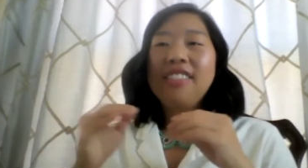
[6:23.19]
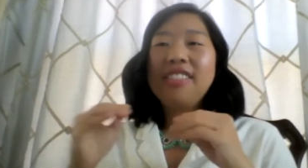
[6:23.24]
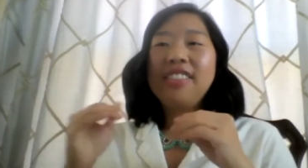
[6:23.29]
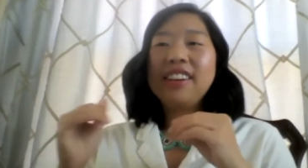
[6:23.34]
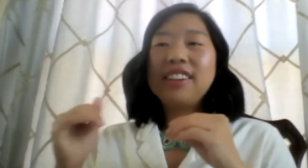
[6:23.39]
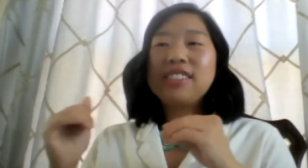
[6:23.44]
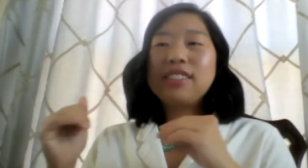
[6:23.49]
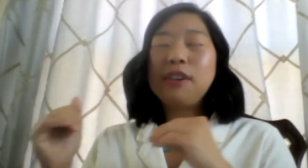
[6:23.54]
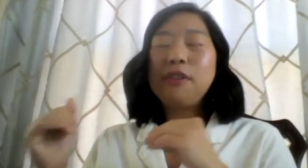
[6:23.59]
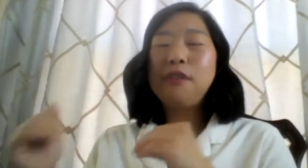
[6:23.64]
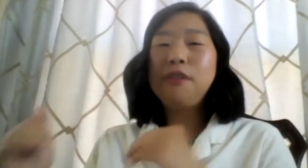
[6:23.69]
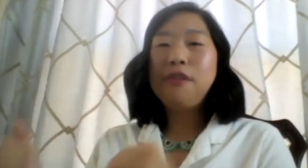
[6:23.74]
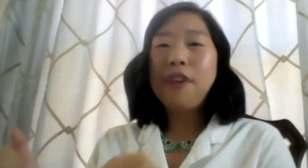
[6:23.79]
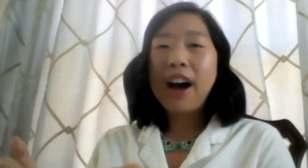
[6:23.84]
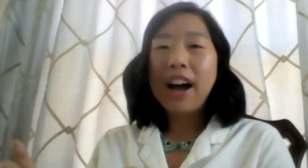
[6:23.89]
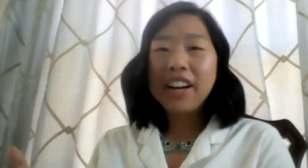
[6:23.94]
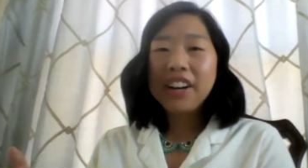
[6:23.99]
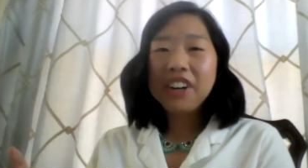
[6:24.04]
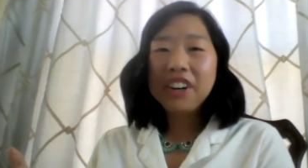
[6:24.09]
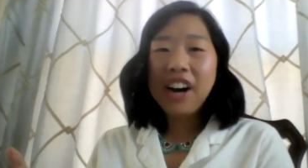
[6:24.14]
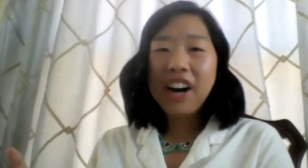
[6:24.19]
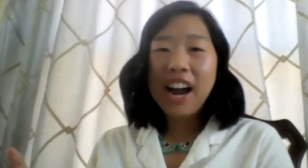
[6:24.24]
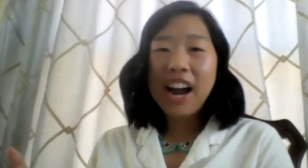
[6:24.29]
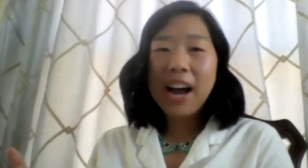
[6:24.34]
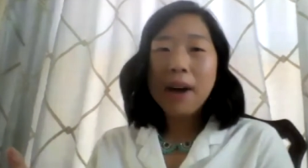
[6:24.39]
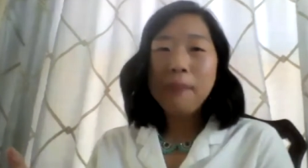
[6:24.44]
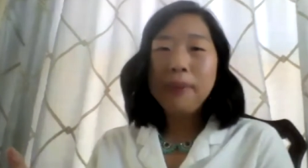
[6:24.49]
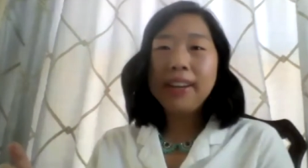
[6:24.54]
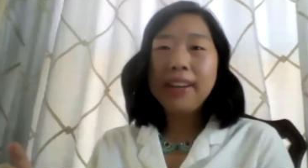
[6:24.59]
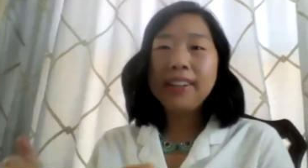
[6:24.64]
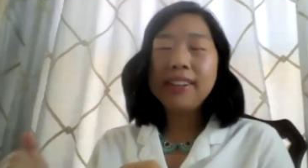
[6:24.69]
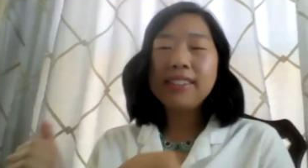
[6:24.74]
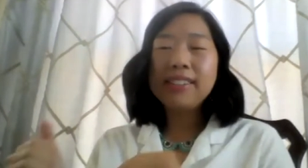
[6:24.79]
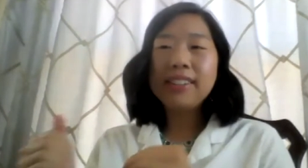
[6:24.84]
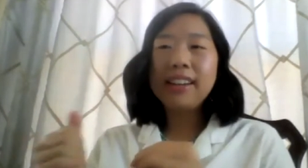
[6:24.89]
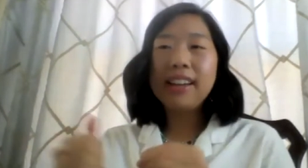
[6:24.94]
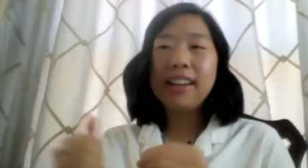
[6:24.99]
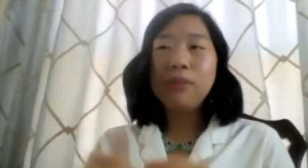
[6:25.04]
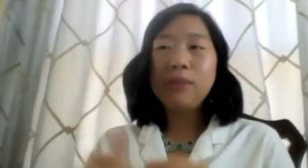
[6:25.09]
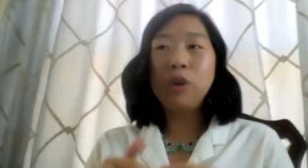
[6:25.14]
this fire happened,
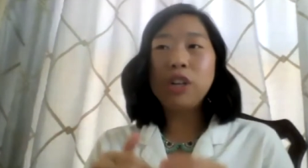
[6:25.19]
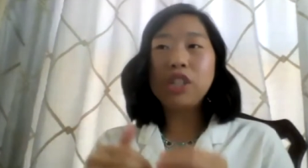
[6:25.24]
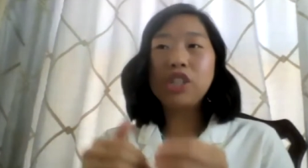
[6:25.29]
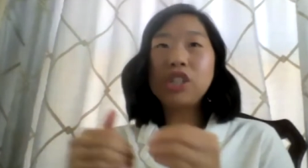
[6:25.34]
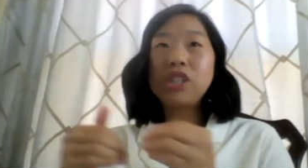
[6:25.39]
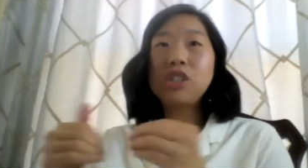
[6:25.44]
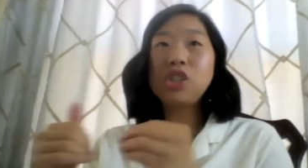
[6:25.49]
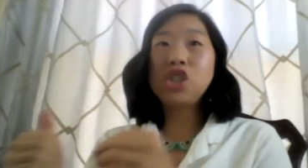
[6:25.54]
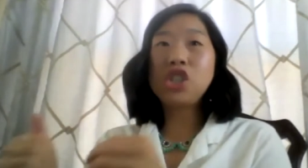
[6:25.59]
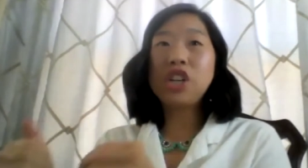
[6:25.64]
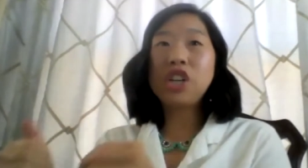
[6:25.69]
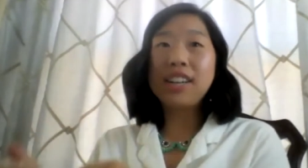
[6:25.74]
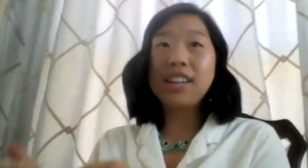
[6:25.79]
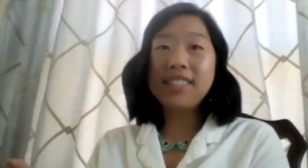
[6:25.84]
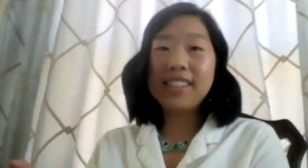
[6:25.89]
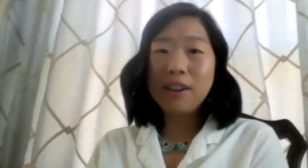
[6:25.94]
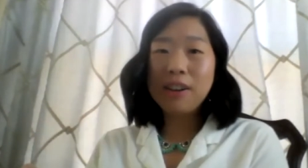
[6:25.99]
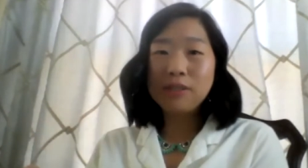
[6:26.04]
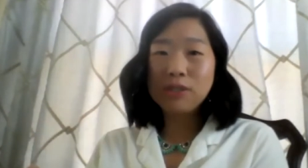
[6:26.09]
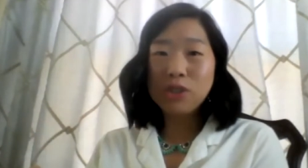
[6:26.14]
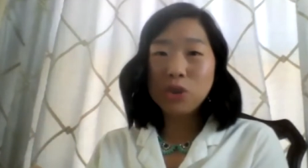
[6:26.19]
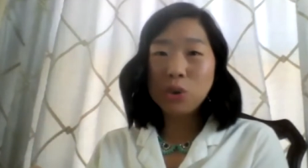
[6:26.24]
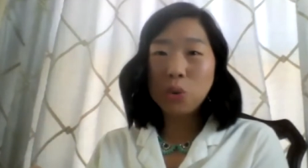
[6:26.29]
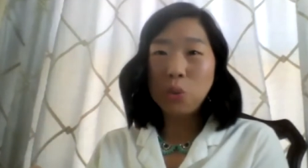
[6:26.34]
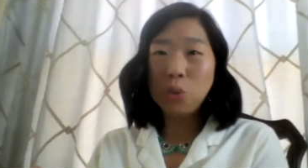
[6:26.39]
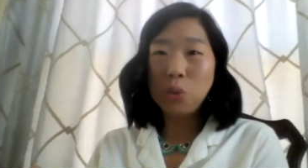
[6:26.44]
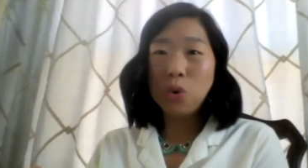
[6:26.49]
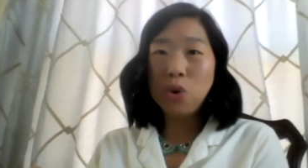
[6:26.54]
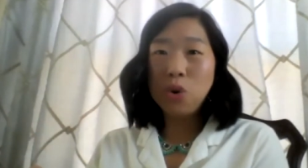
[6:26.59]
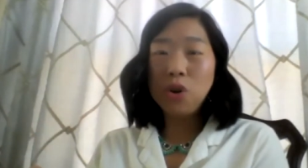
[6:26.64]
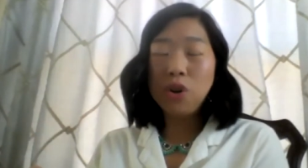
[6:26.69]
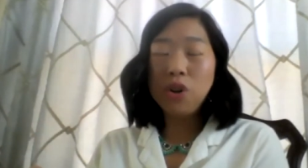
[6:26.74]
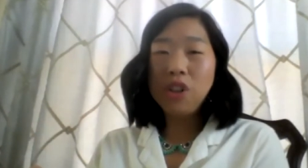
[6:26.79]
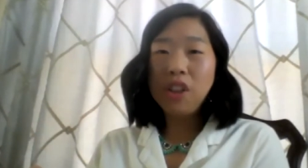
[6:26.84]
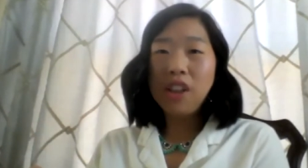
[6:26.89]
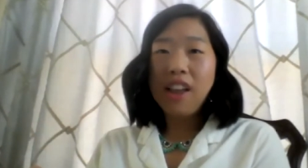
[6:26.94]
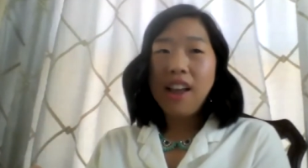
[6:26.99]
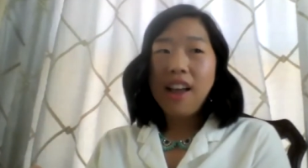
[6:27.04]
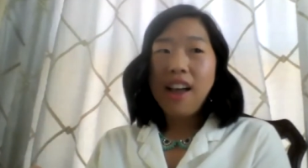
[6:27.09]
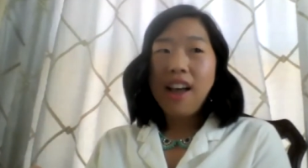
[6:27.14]
which shut down school.